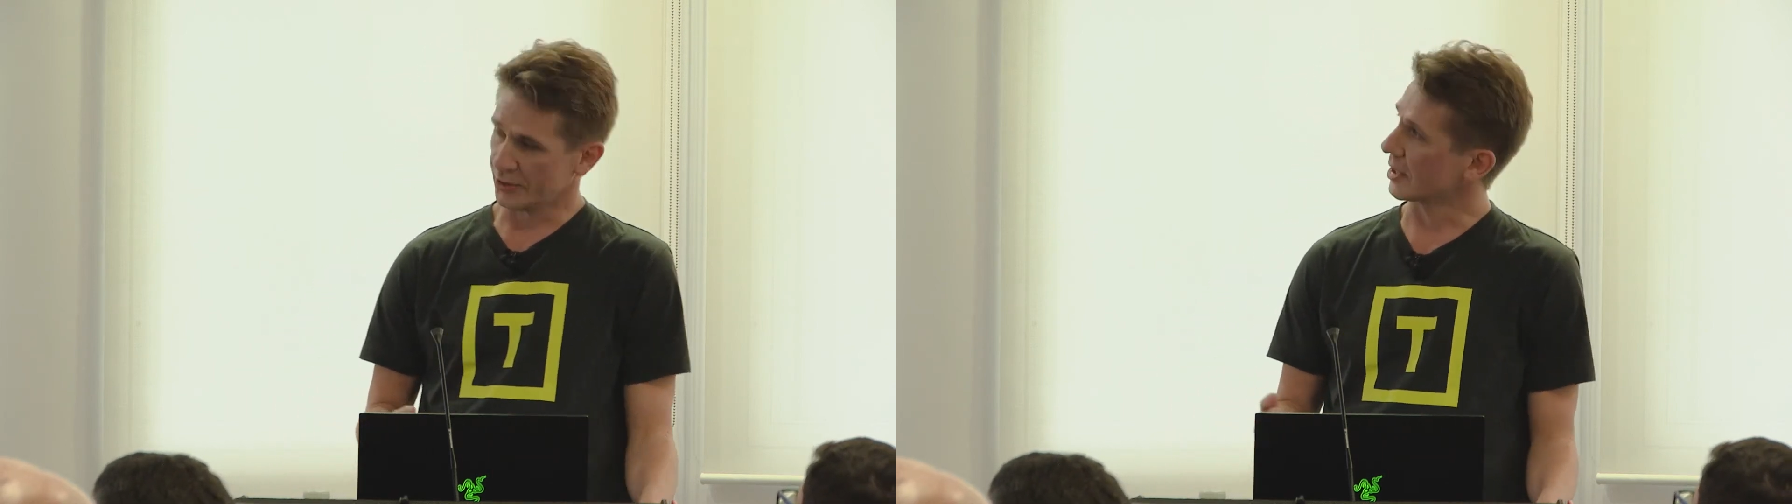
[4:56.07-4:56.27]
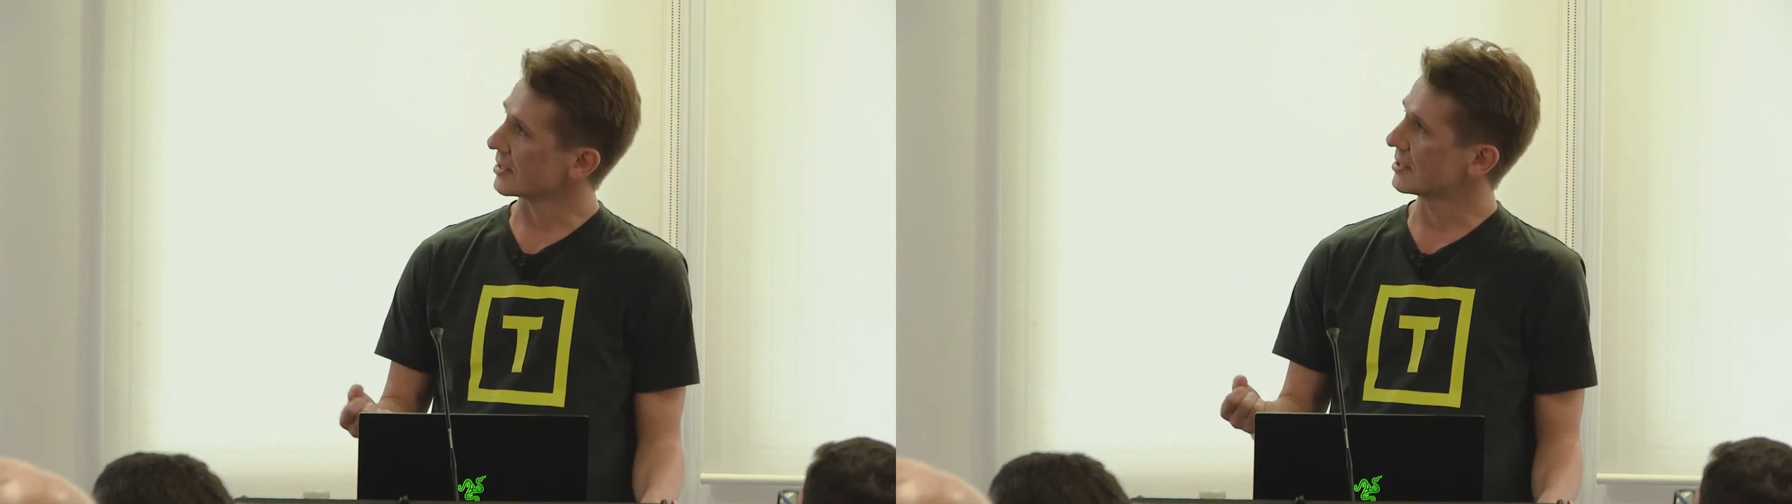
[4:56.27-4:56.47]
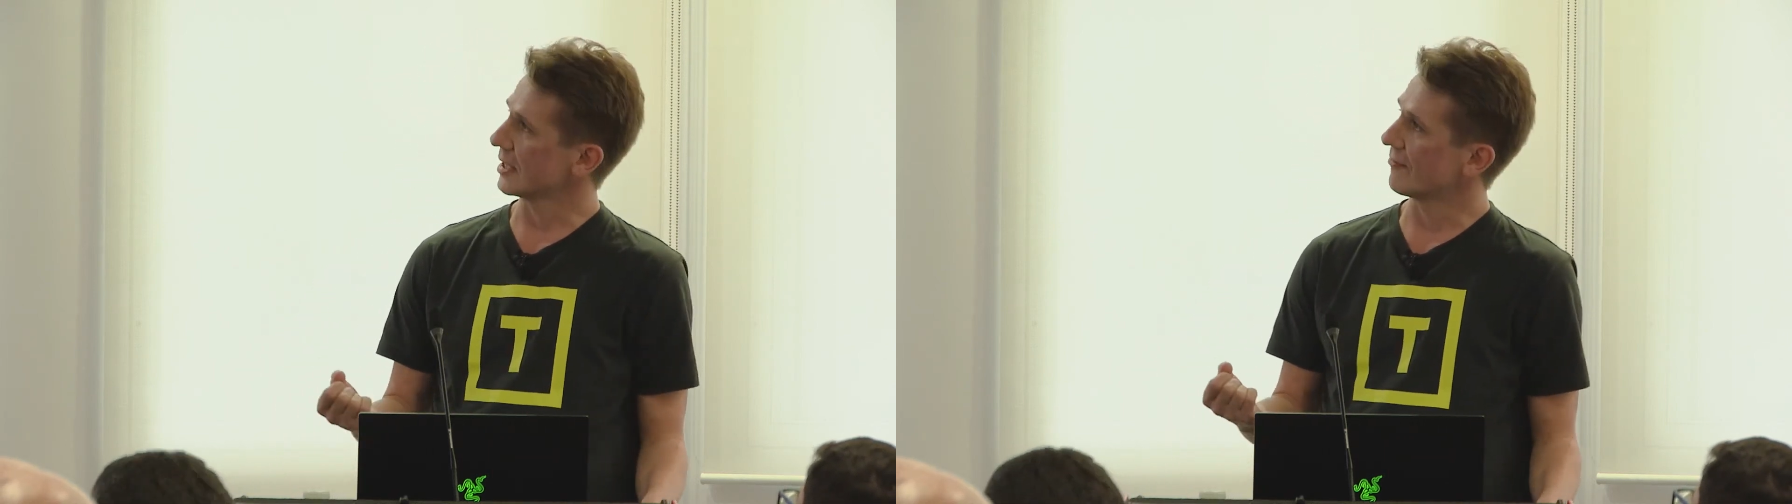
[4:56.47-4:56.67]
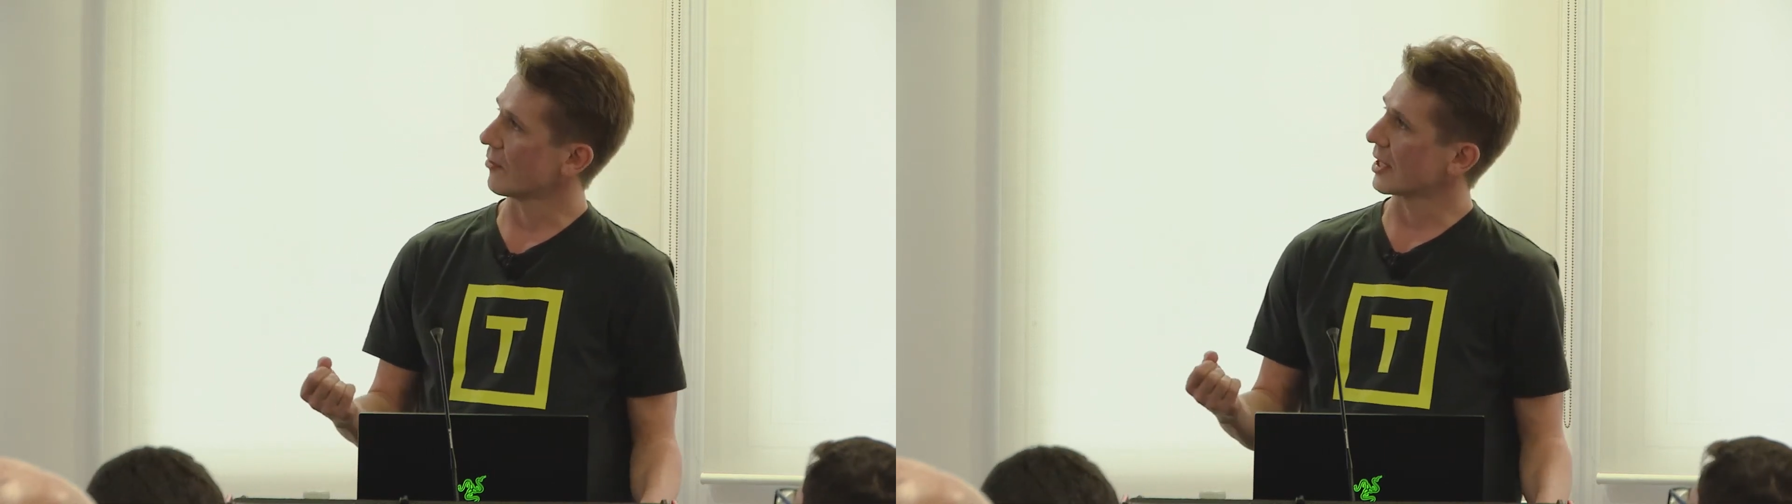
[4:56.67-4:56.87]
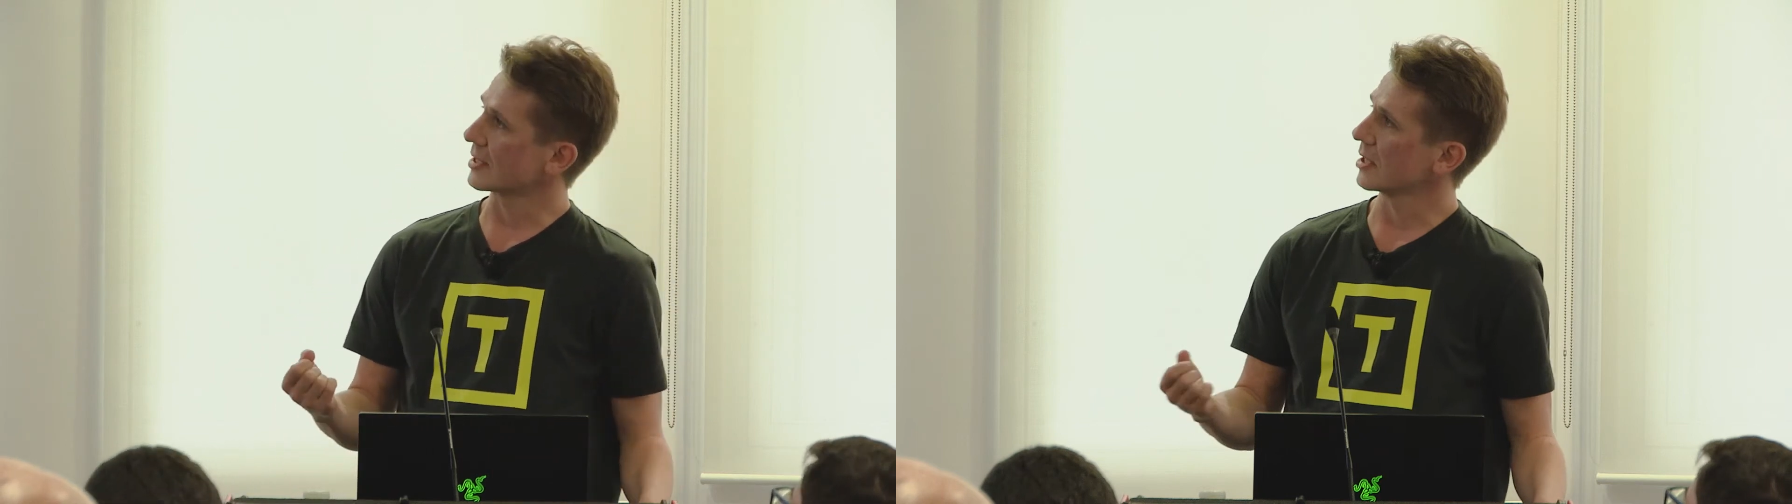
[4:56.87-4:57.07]
you can see,
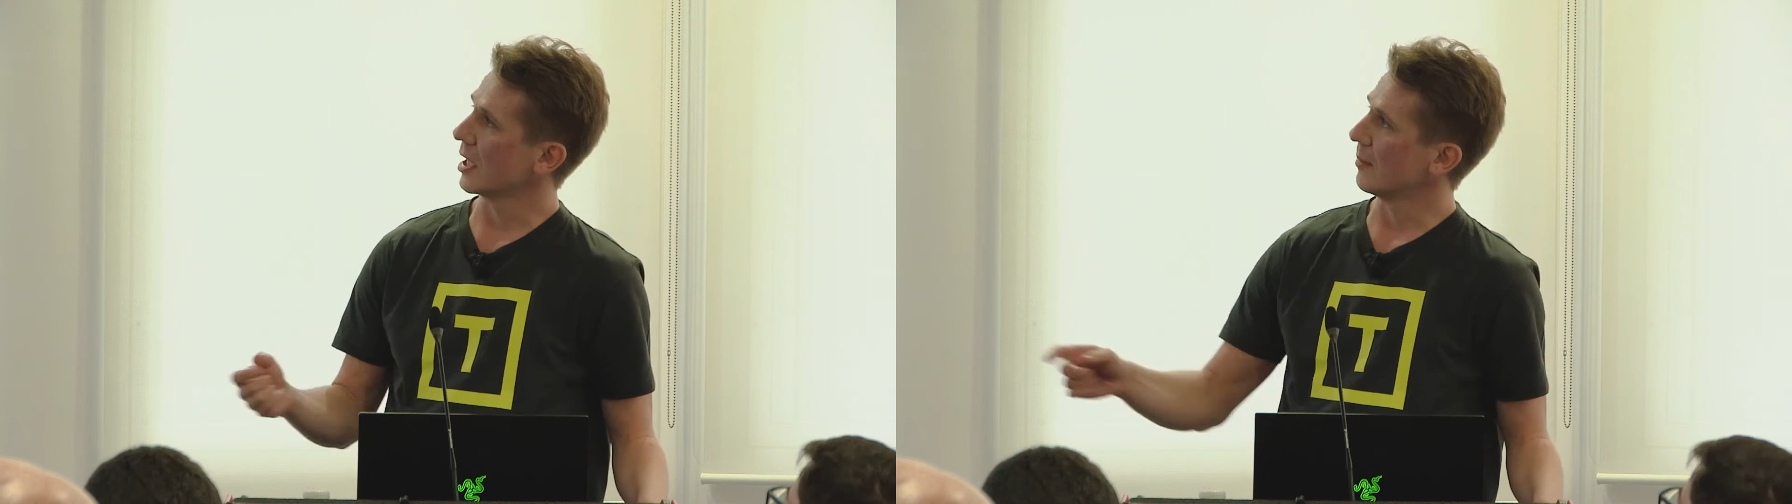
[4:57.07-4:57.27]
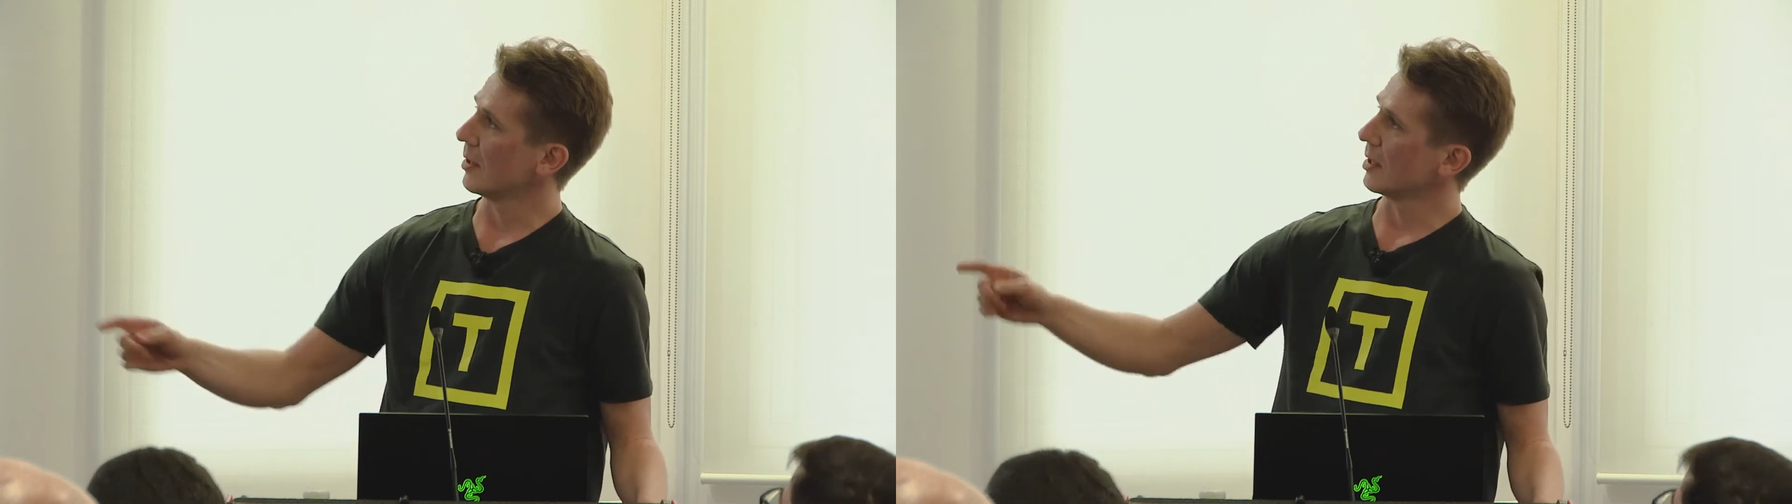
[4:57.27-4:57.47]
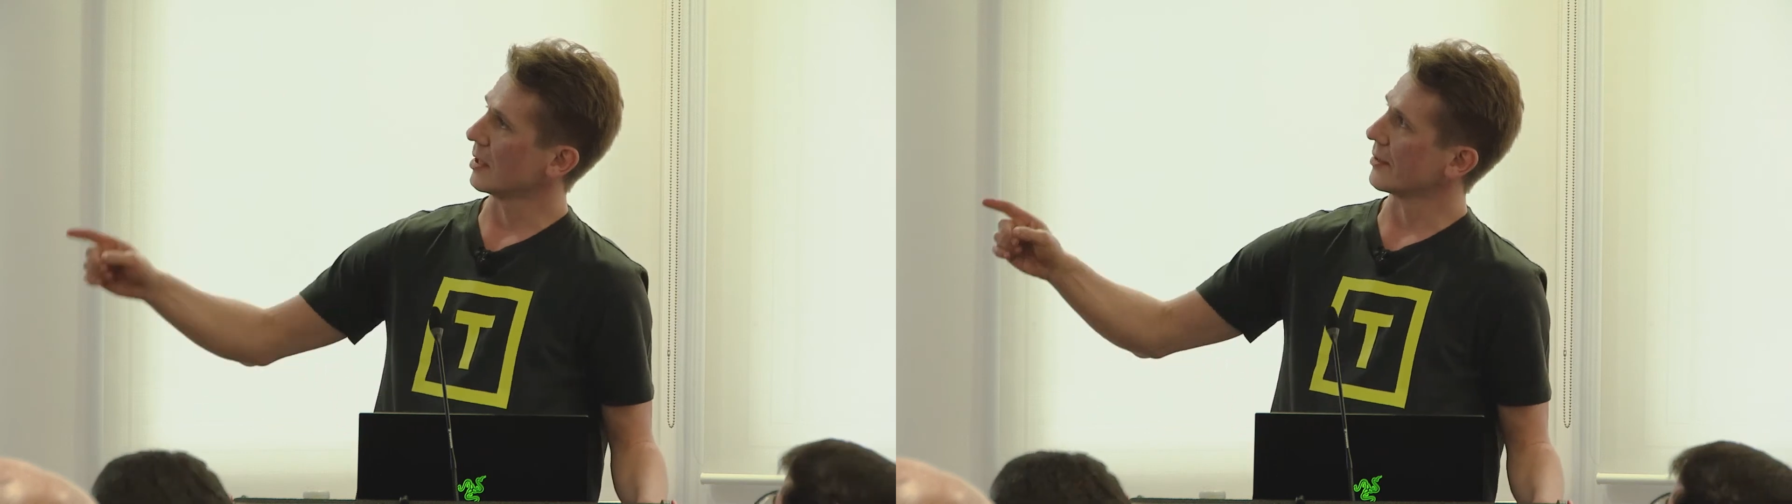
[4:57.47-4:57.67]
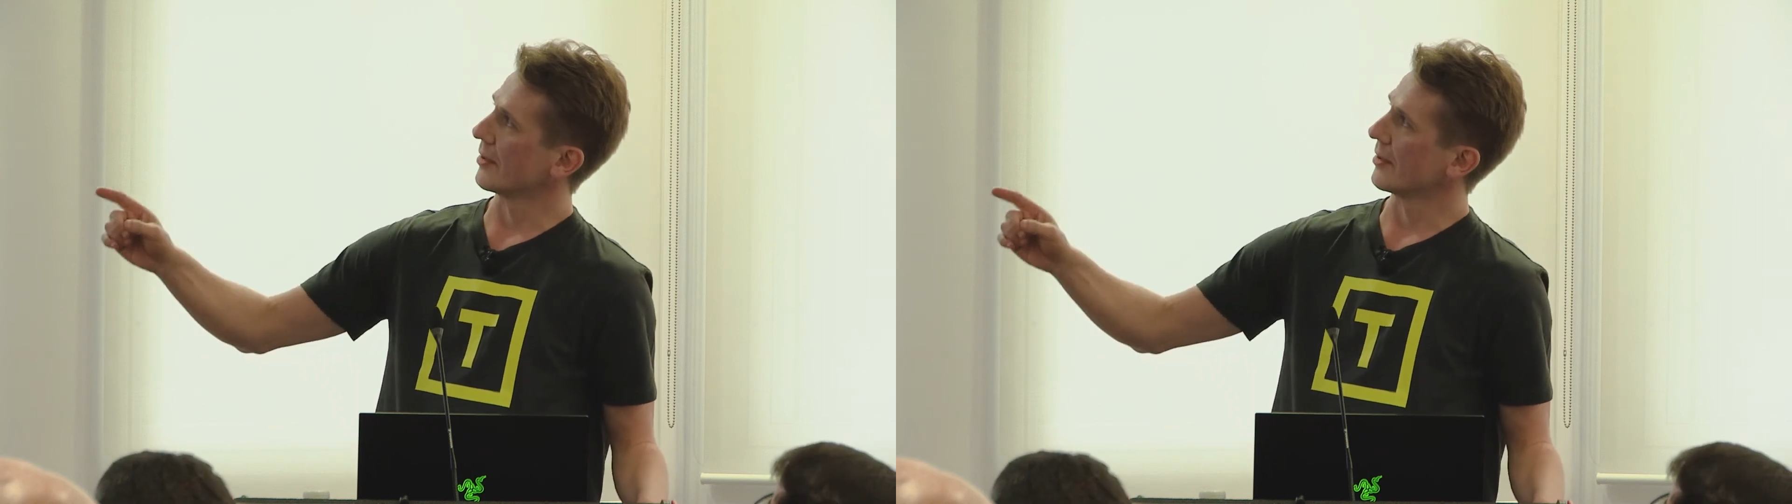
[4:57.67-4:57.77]
for example,